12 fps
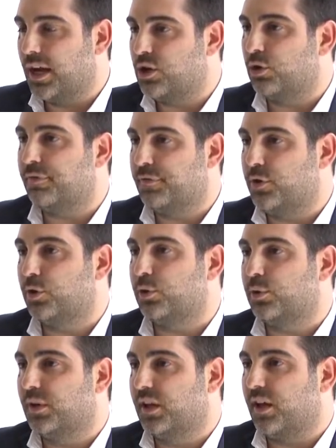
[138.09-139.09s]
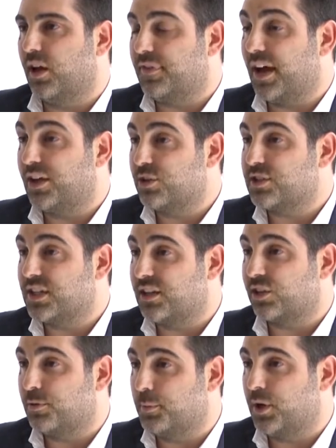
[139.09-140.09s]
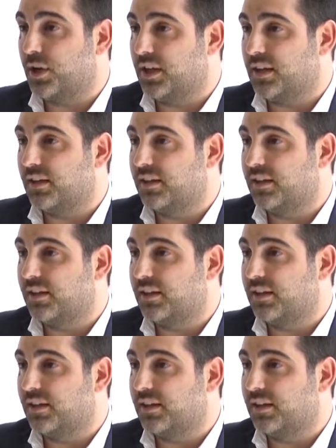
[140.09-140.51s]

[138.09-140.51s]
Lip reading: and your view of how you see the community.